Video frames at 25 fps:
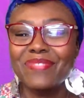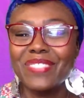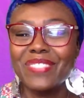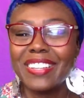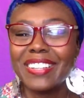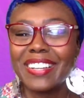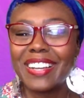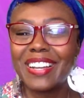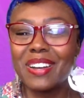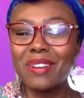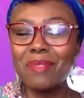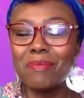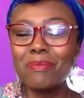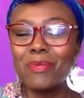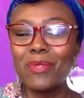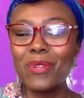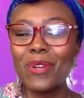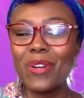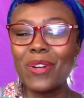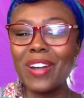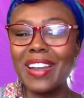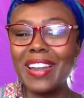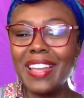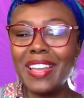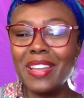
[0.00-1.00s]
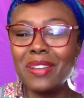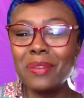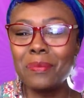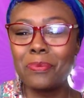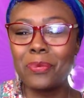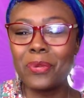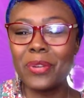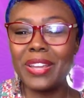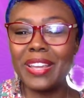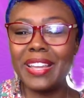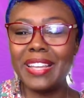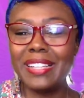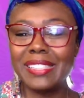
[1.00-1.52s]
Good morning,
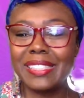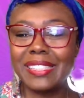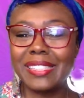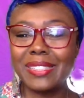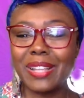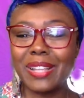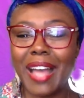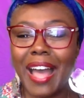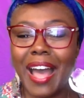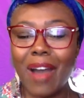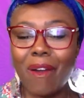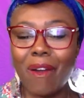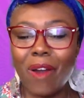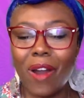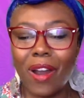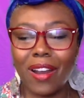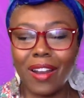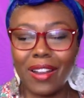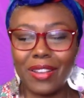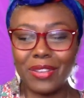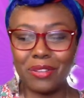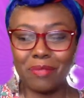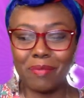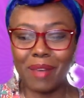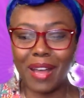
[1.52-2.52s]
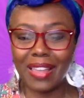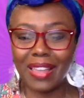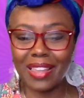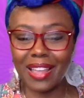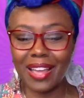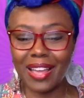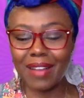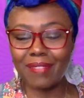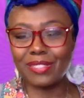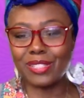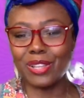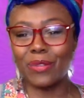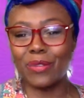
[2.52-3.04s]
Breeze. How are you, my
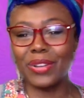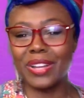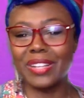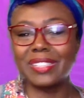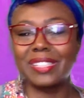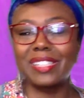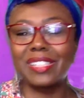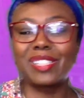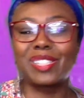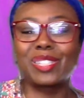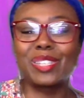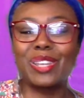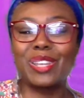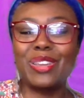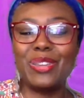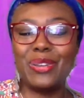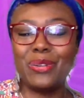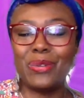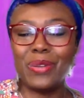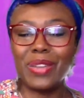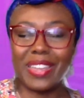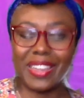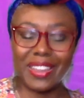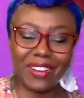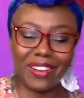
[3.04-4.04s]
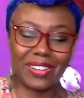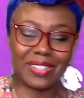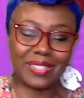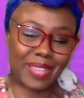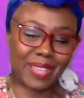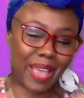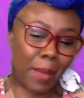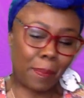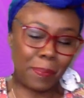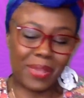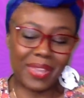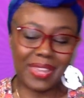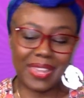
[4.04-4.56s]
love? So good to see you here
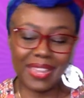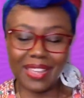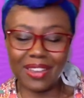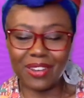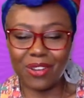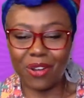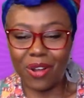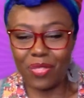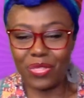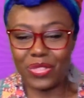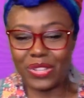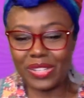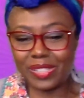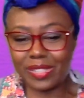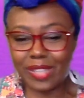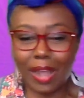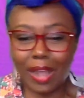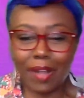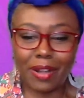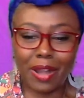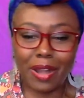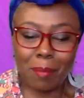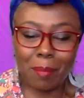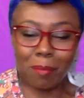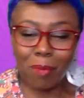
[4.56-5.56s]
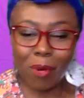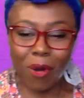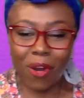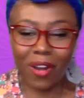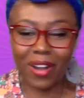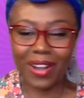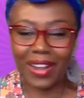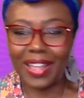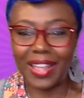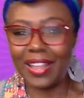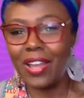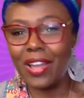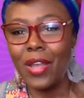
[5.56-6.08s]
tapping in on this Saturday
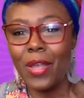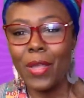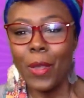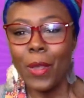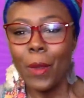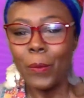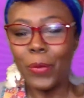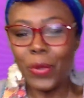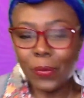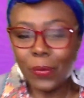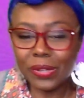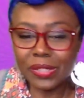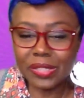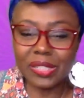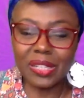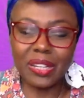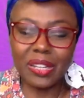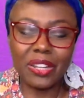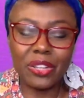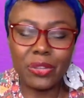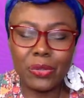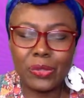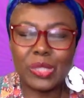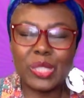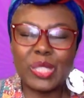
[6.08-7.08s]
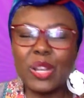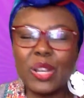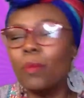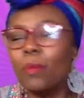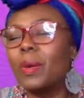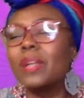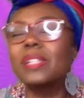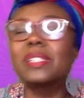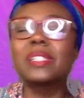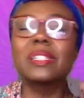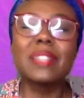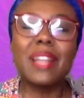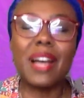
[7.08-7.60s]
morning. We were sending you so
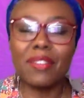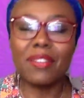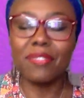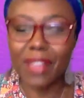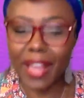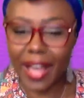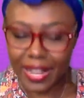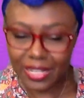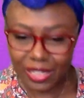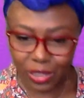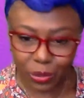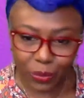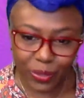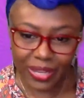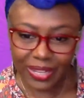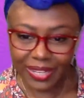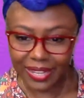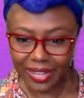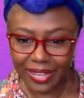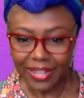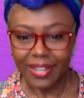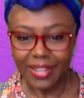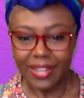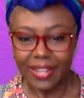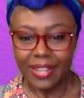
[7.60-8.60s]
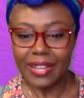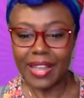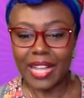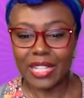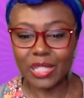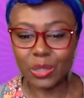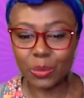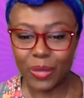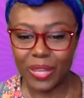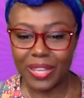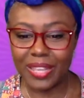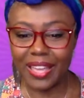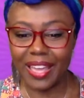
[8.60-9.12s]
much love last
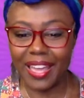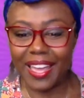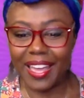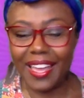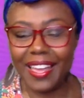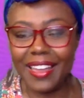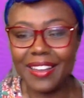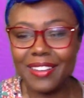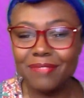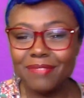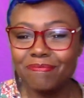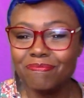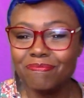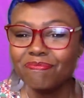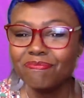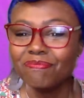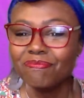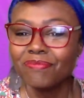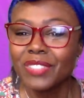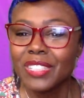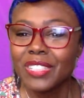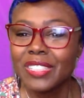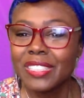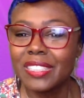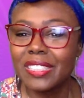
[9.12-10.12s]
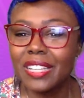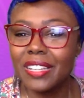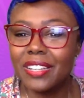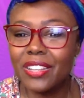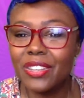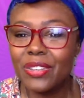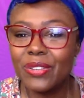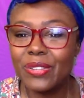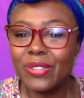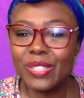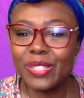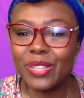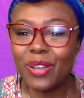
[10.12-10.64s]
weekend. Sending
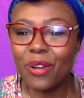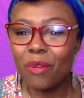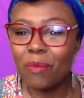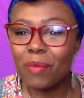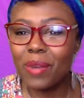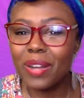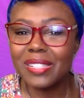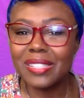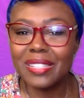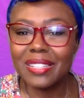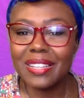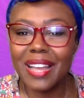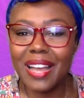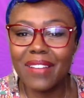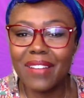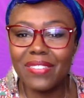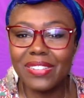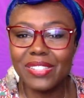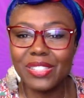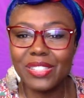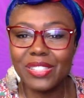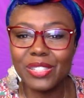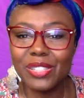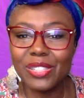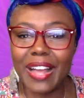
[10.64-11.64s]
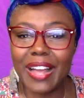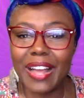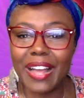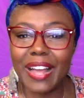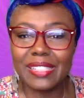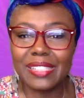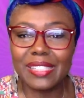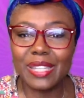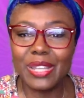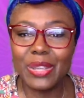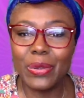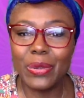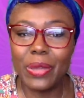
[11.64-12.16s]
you so much love and so glad to
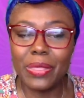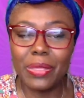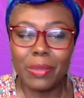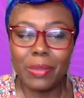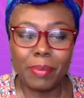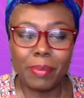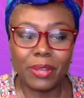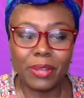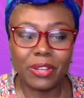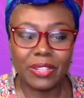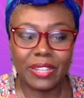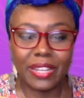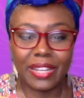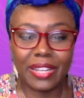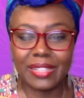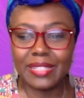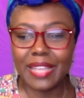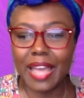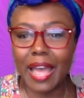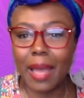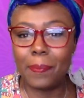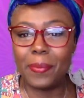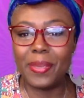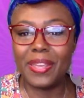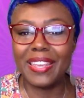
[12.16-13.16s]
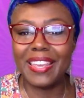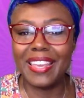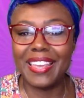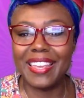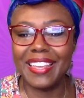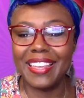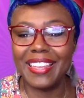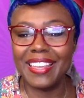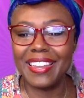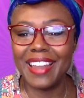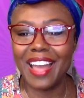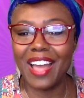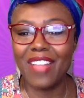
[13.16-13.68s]
see you in the building tapping
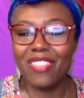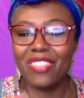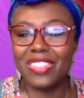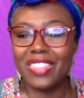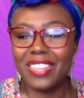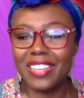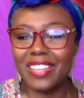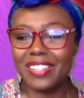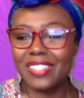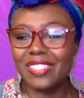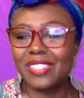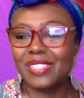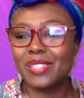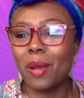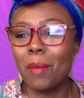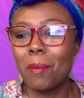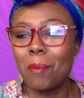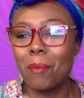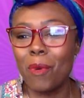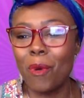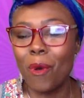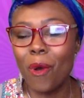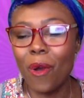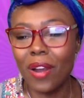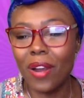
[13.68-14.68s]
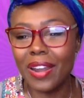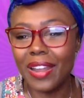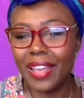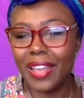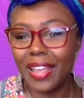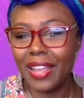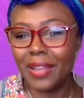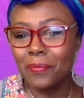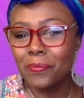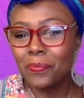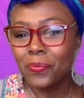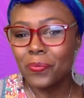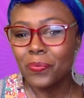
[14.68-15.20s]
in this
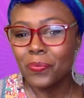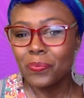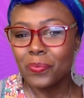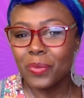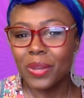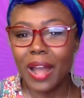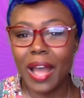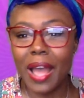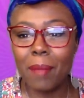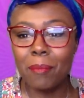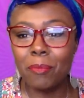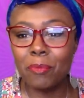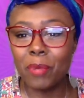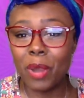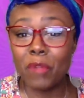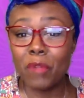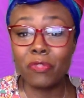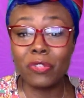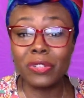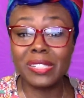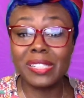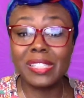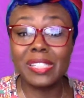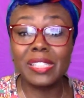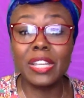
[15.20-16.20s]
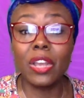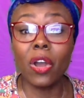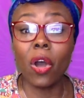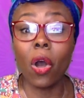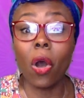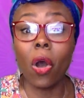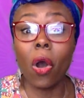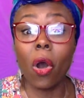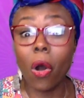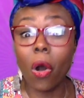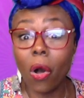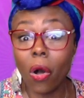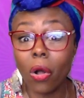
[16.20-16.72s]
morning. But I am grateful to see
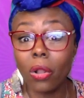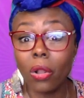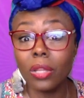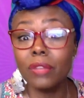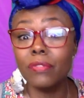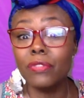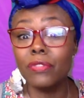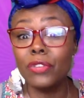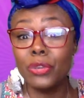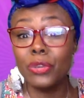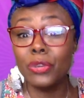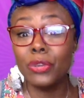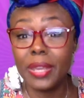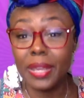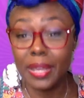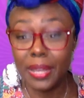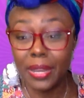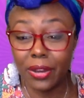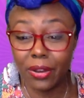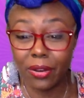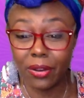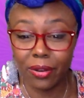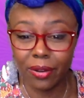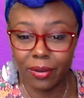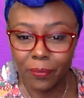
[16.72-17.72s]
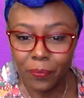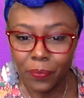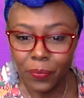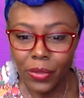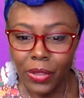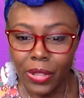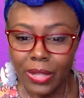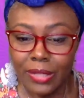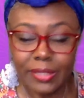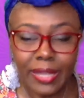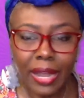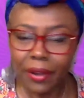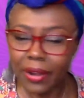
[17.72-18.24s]
all of you here.
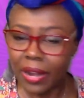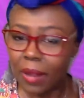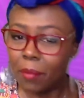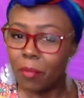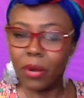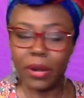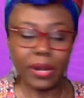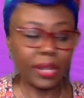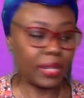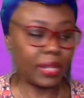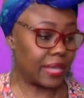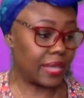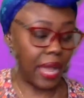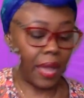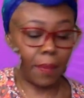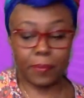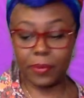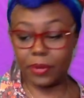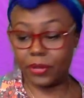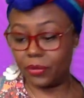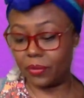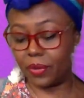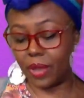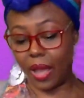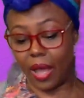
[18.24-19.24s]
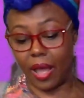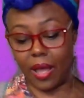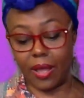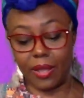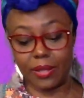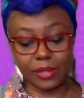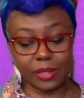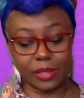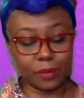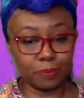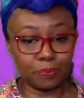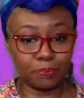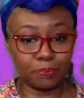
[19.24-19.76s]
Saturday morning tapping, you guys.